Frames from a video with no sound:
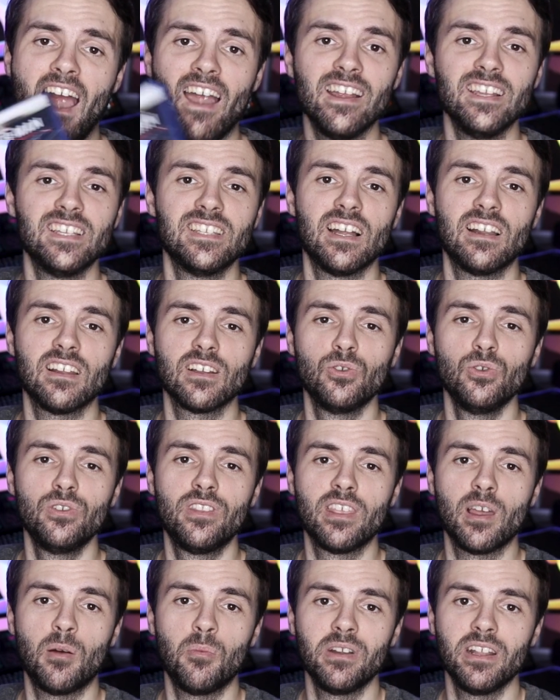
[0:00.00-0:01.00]
Is that a
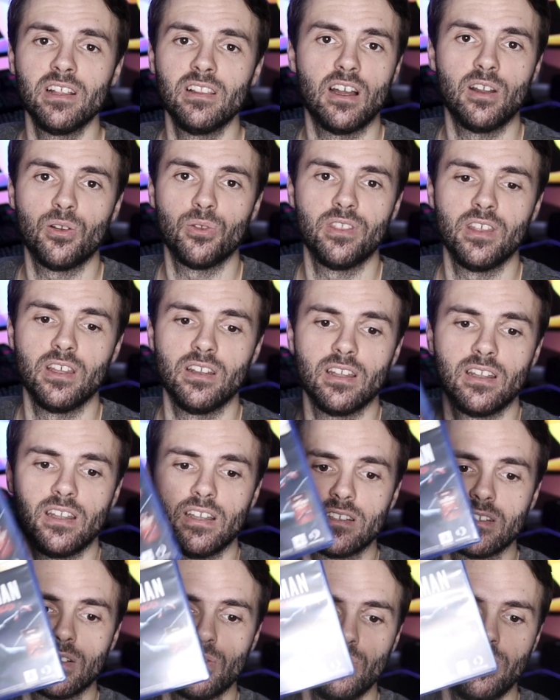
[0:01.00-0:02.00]
good thumbnail? I don't think
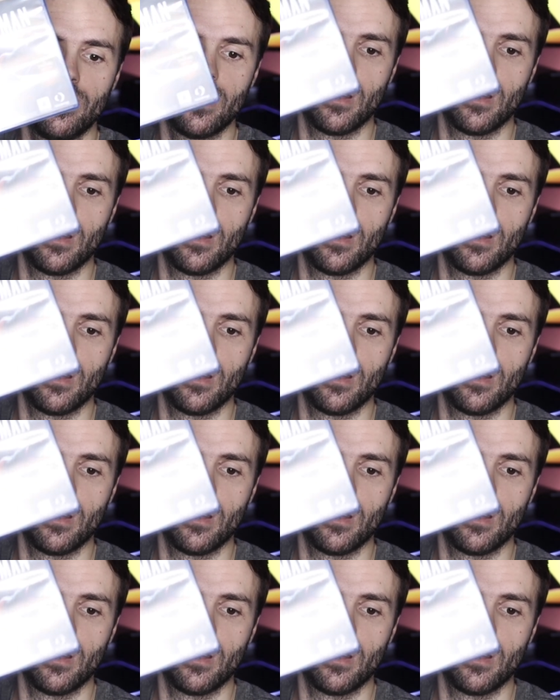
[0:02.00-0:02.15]
that's a good